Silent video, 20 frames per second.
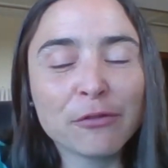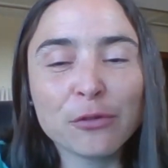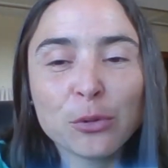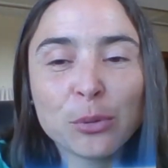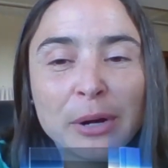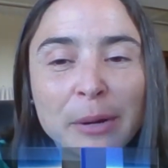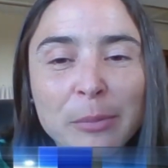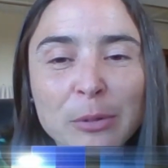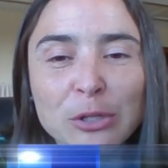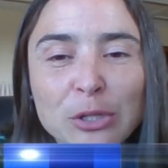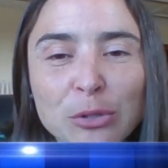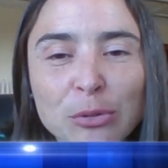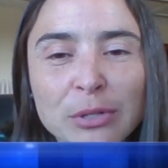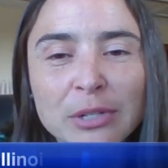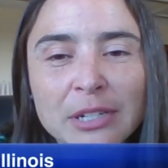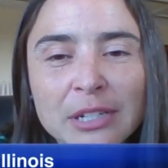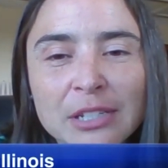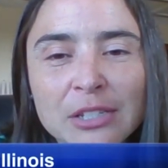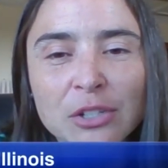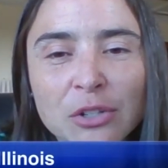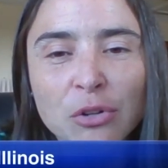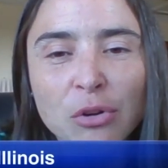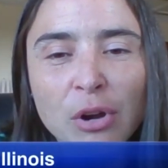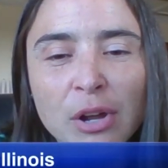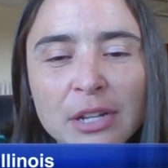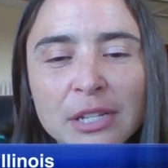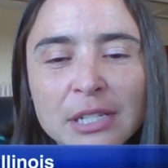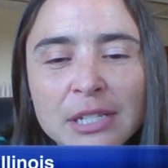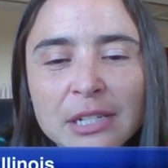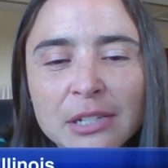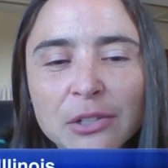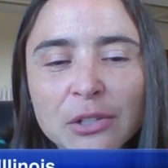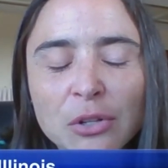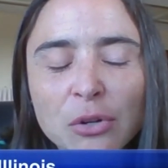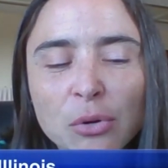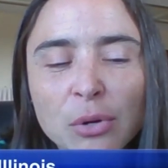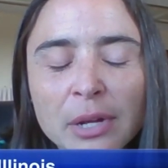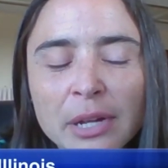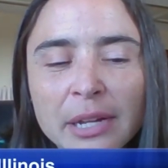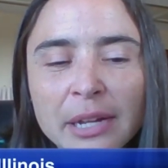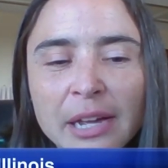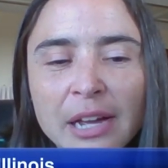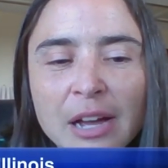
food opportunities across Illinois.